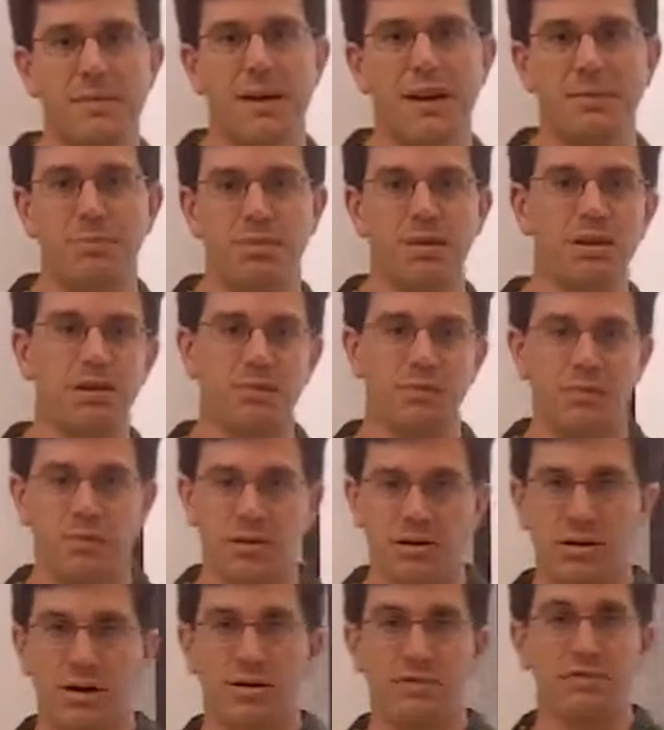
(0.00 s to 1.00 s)
Might be the
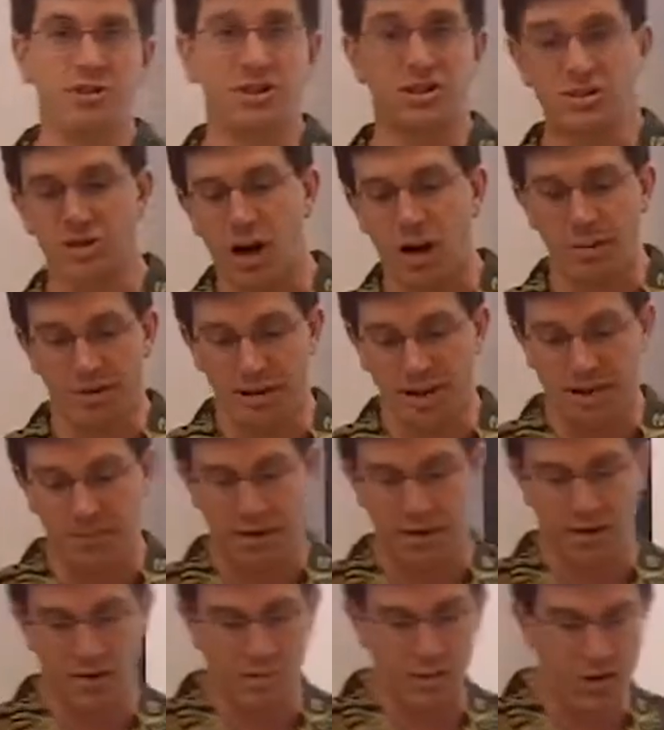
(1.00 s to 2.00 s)
government is
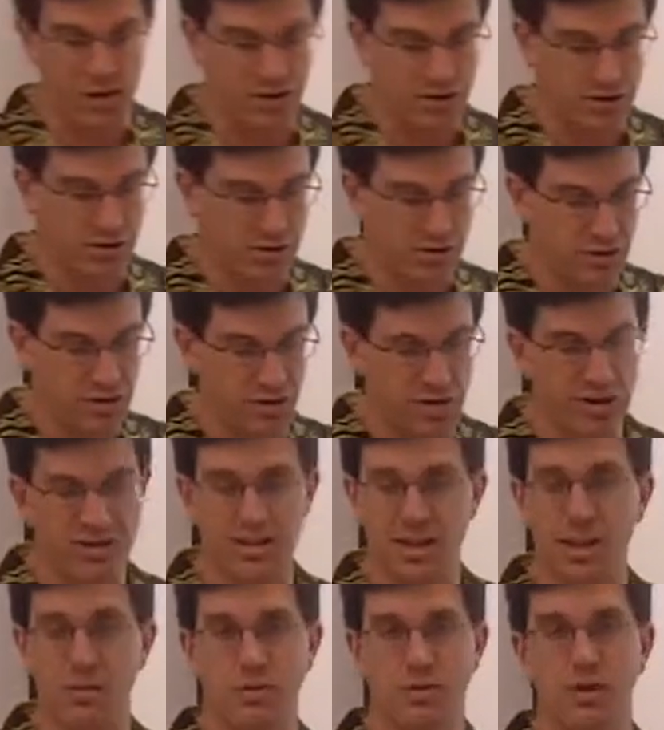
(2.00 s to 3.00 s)
dominated by the well-to-do. You
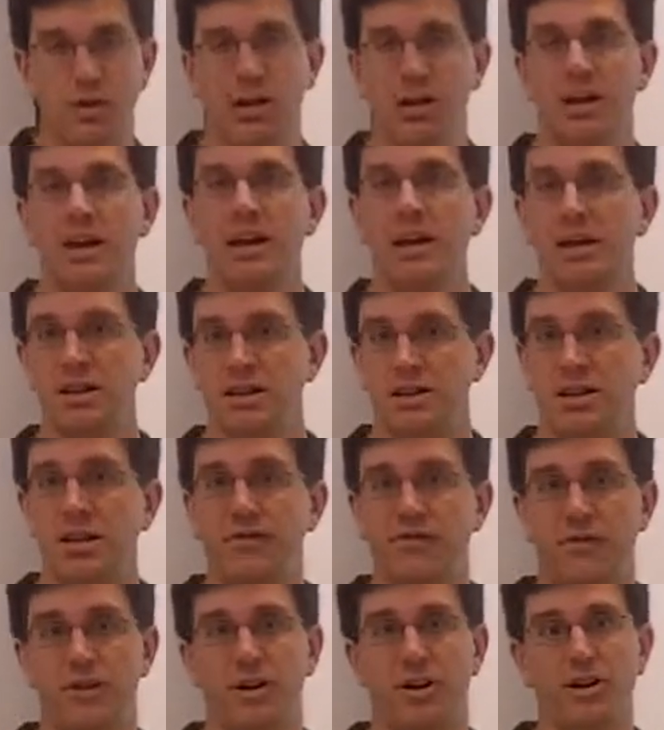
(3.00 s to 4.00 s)
could say we're a
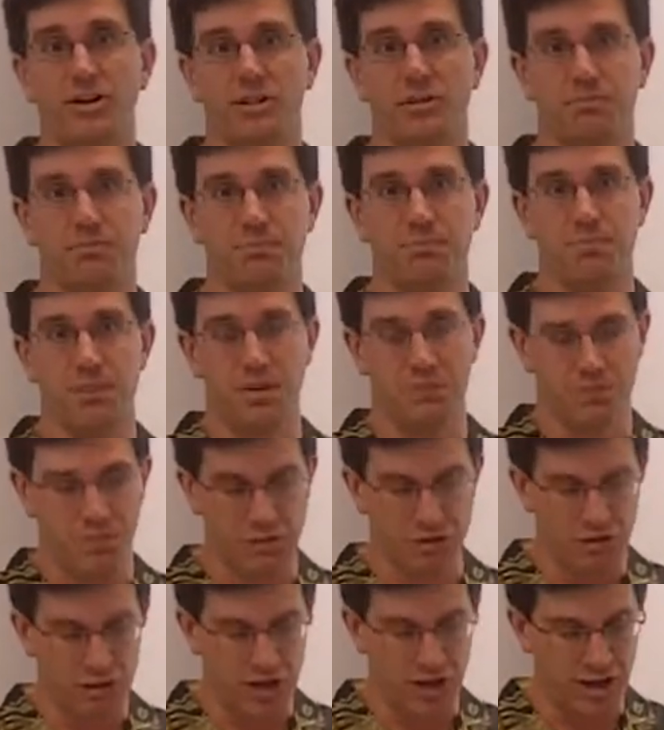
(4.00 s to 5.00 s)
default
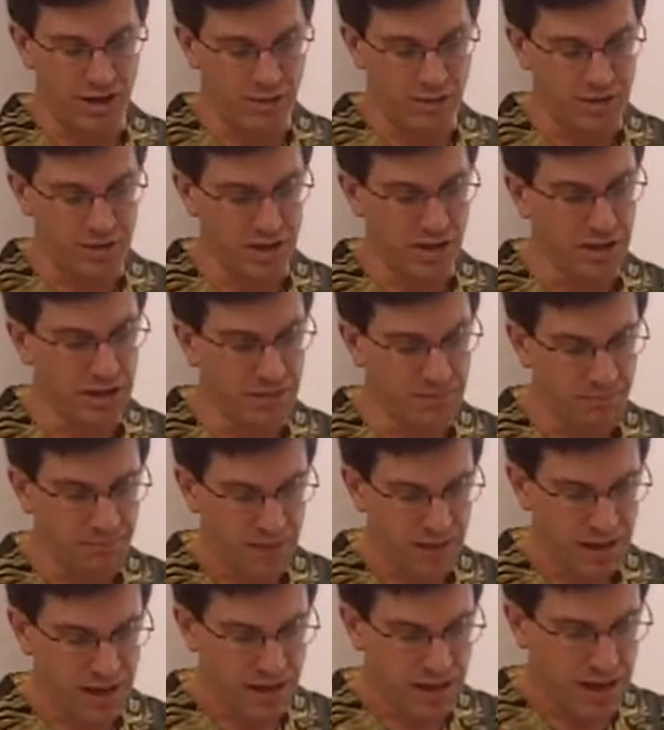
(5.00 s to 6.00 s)
plutocracy.
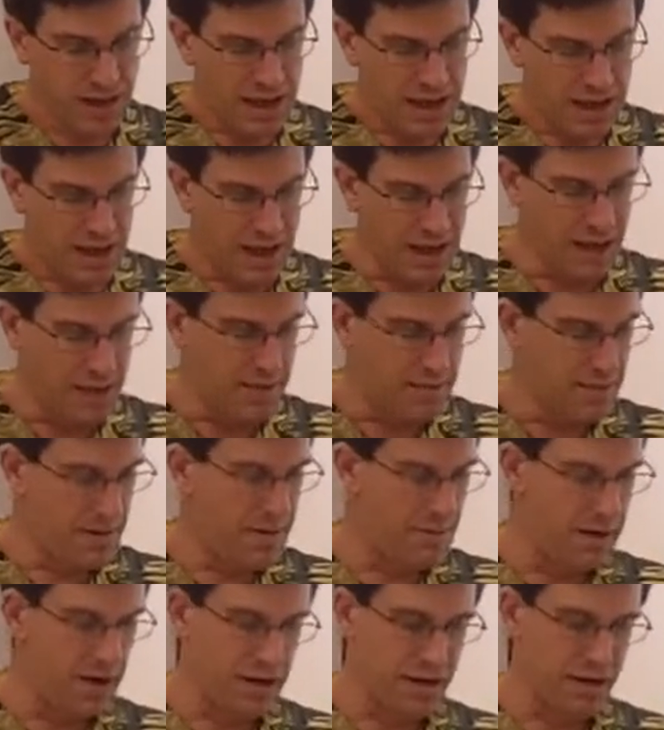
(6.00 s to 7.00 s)

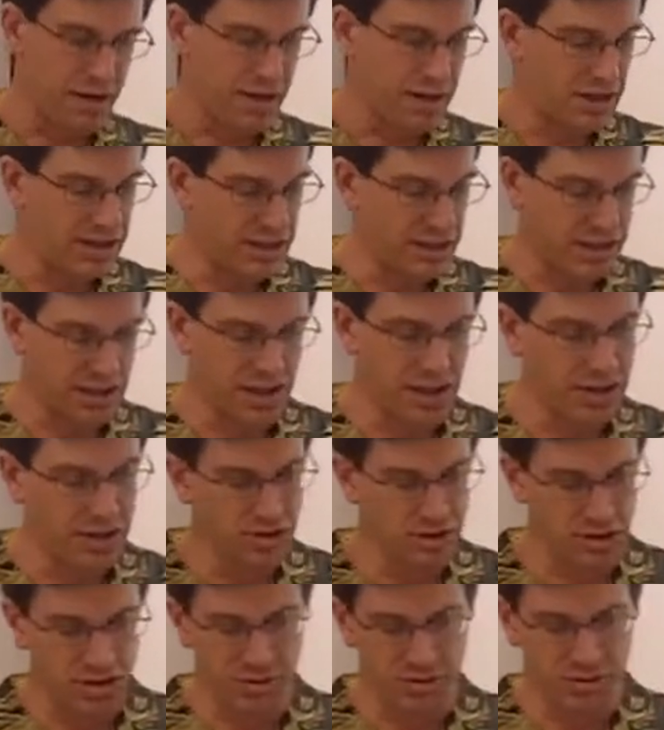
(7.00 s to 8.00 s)
Monarchy,
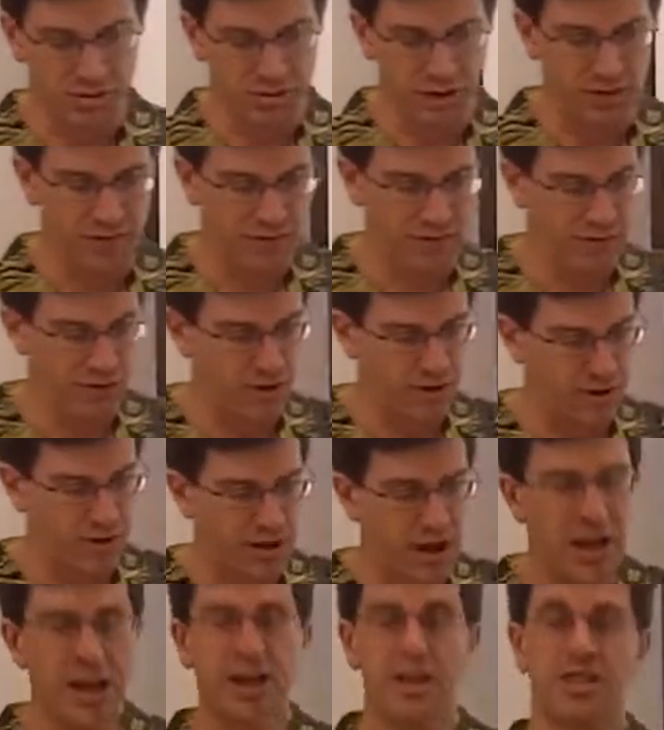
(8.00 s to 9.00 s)
dictatorship,
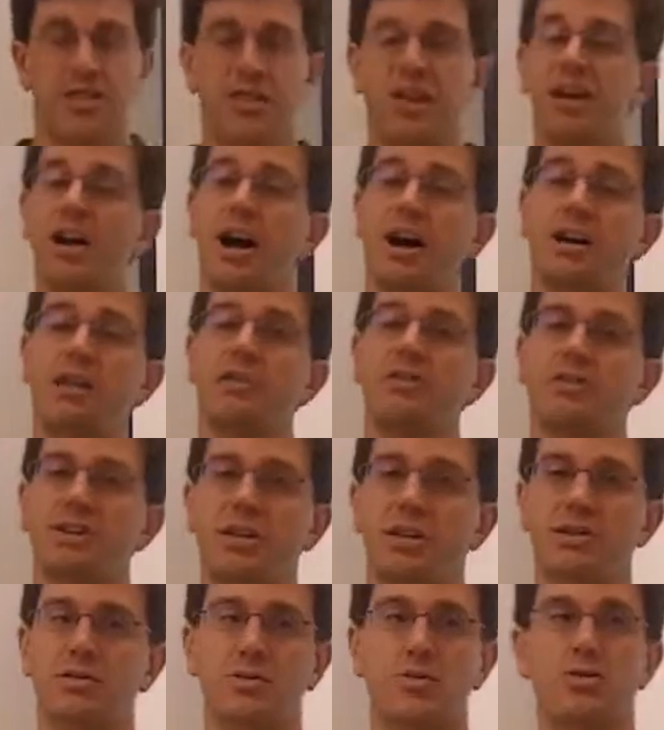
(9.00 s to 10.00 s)
straightforward.
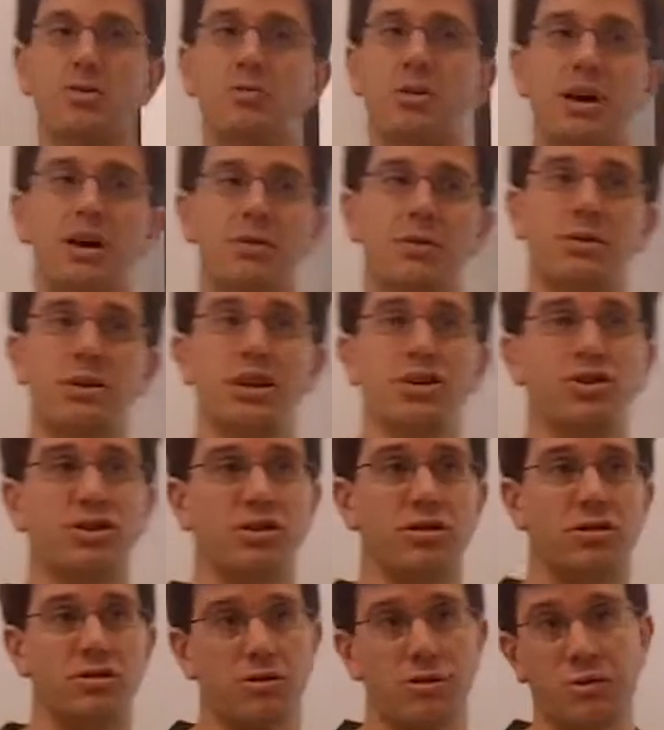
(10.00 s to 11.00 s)
Theocracy is ruled by
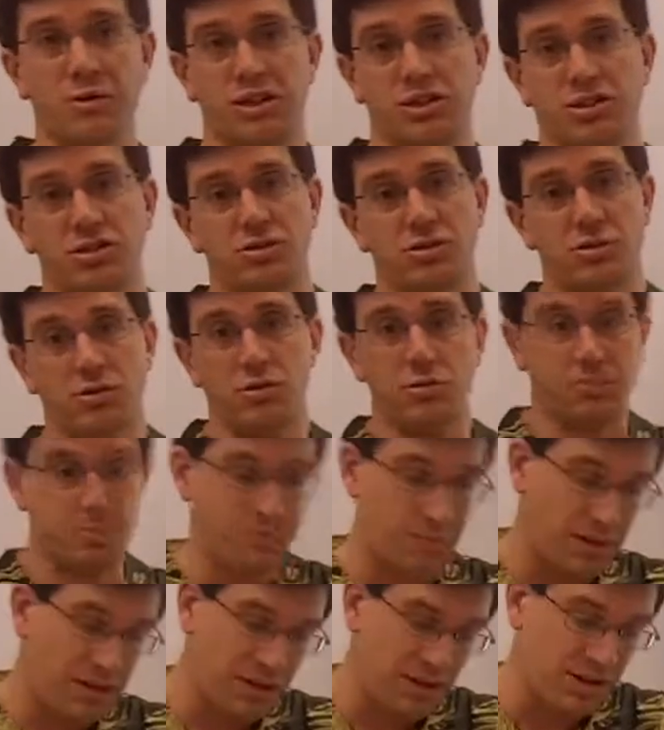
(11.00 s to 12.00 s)
religion or a religious
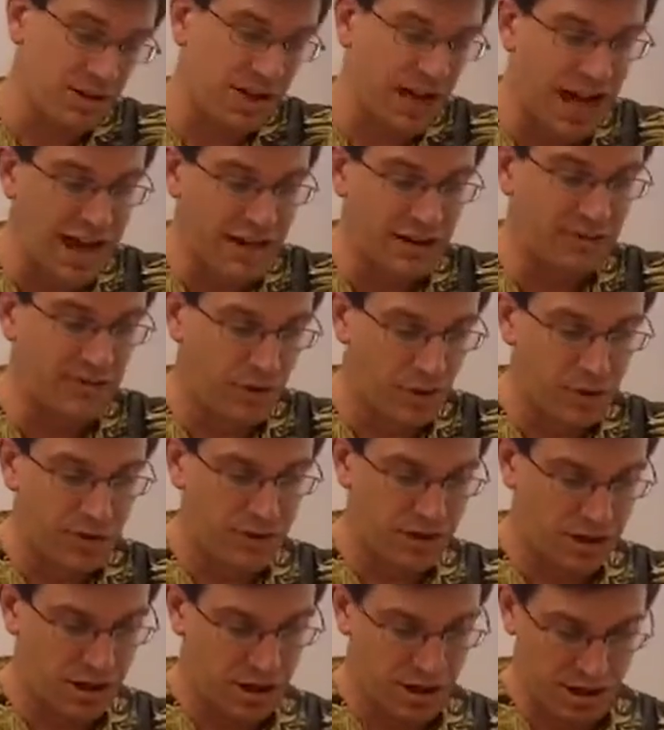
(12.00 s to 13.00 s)
group. Another kind of
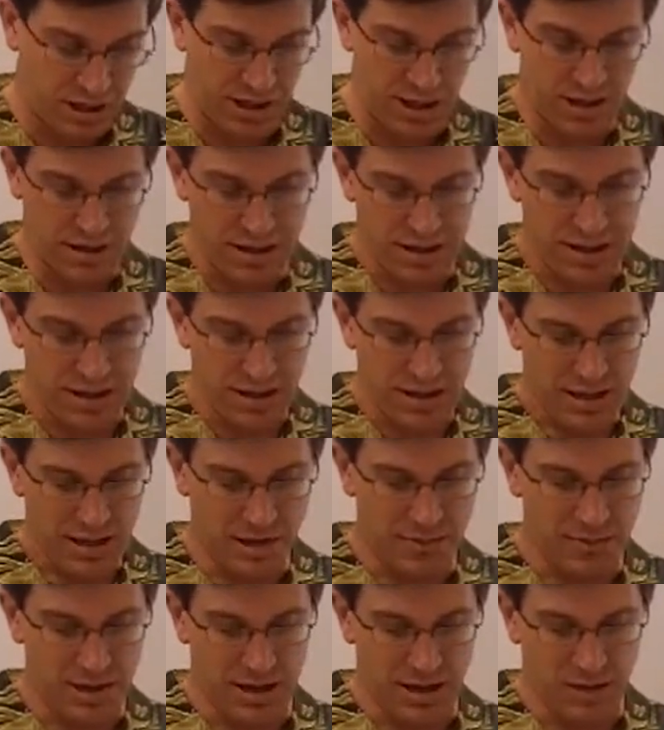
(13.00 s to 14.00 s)
oligarchy
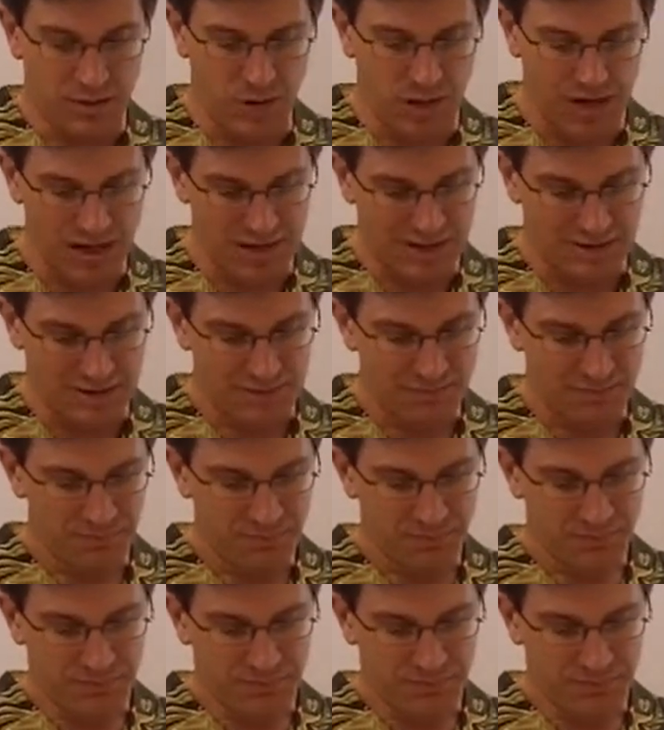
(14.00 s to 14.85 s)
in many ways.